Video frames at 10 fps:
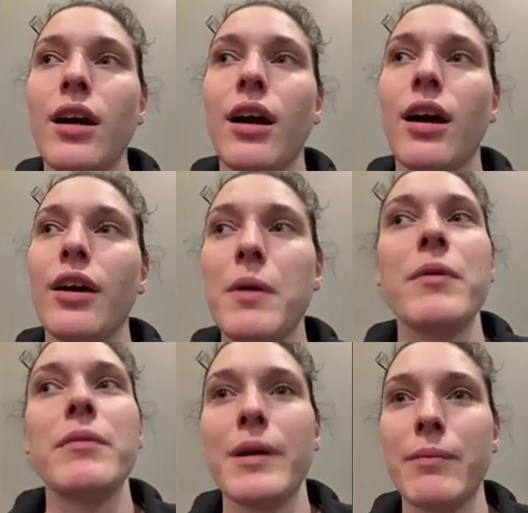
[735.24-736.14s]
I
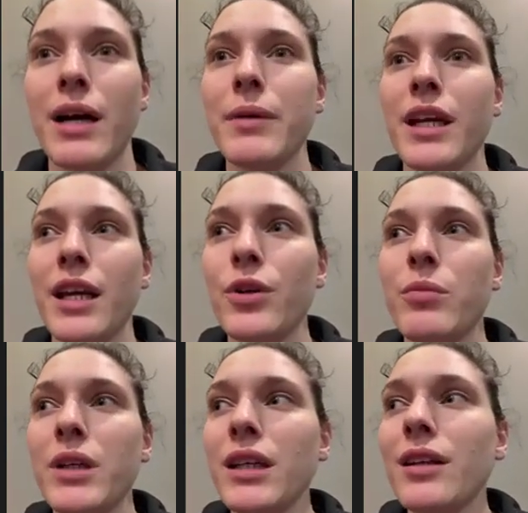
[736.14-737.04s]
remember my mom came with
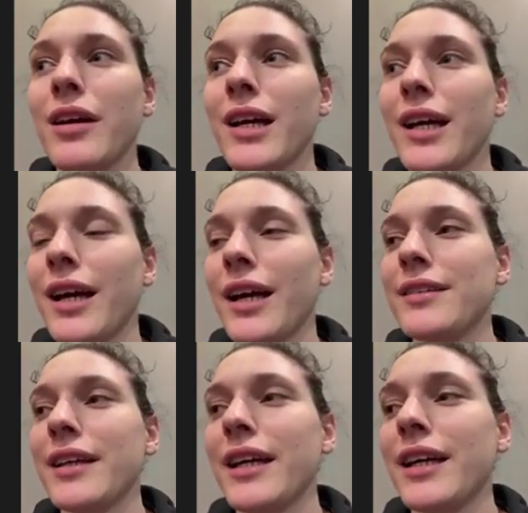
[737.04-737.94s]
me,
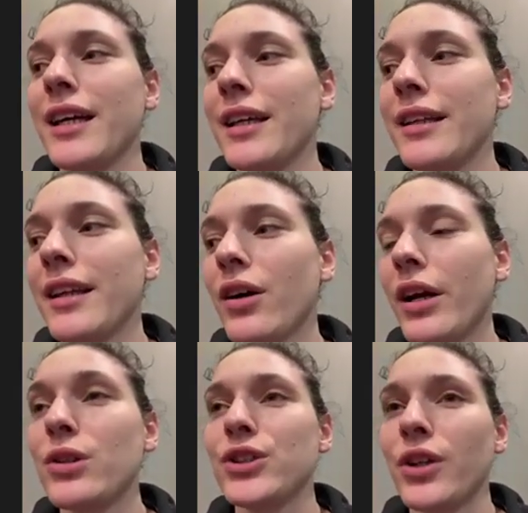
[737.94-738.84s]
and then
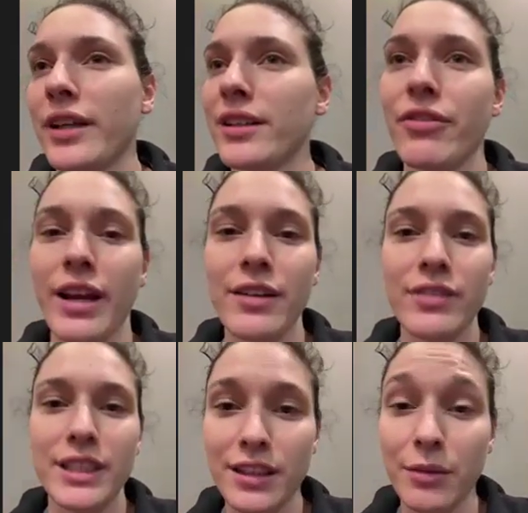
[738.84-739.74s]
I also had a friend
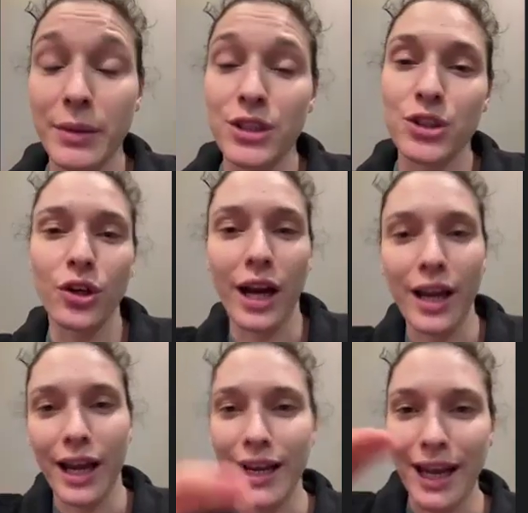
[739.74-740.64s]
visiting me, so
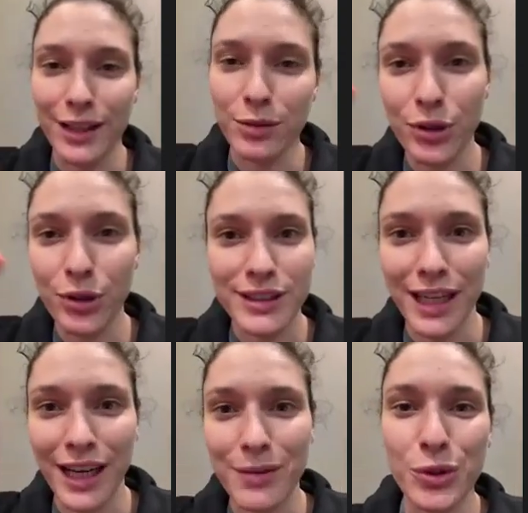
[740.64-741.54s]
I had more
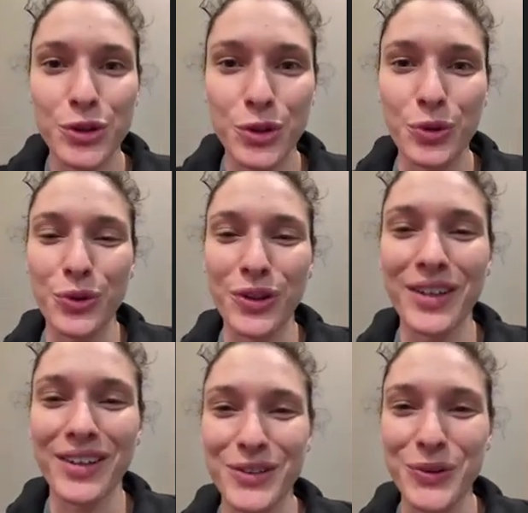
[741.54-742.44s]
time also
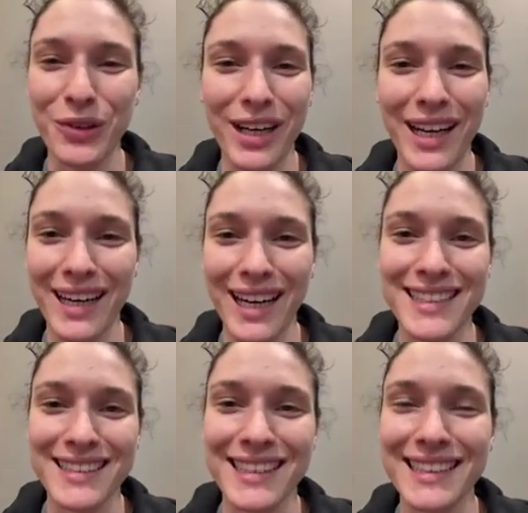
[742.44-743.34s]
to to
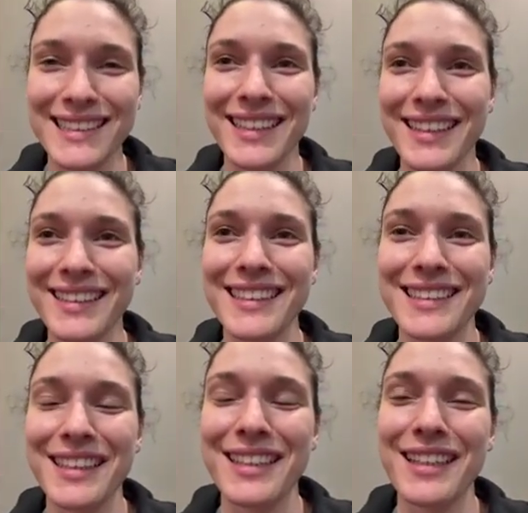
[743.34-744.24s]
organize this
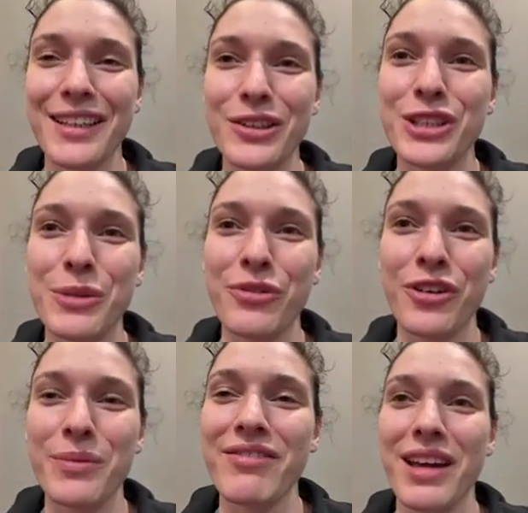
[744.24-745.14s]
little trip for
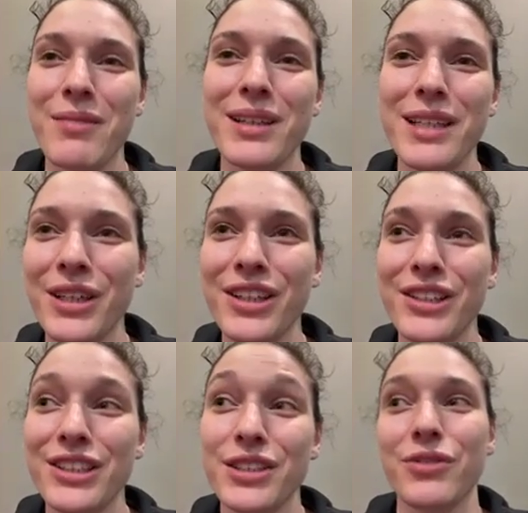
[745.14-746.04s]
my family
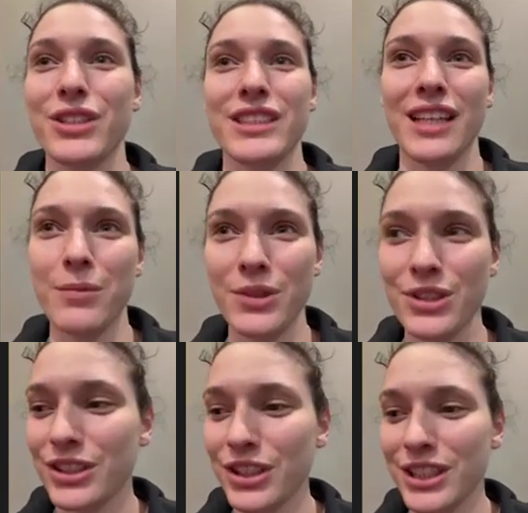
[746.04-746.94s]
because the first time
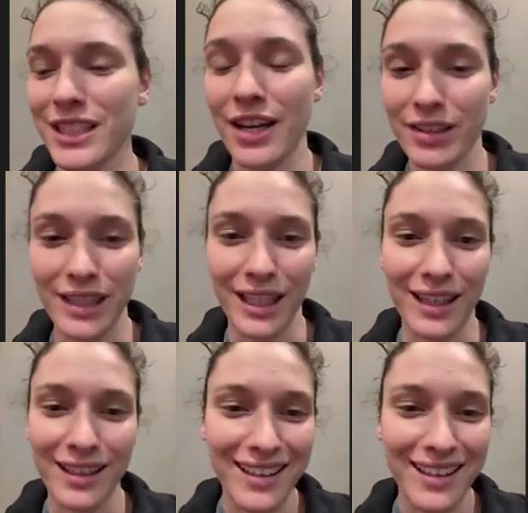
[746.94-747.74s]
was just everything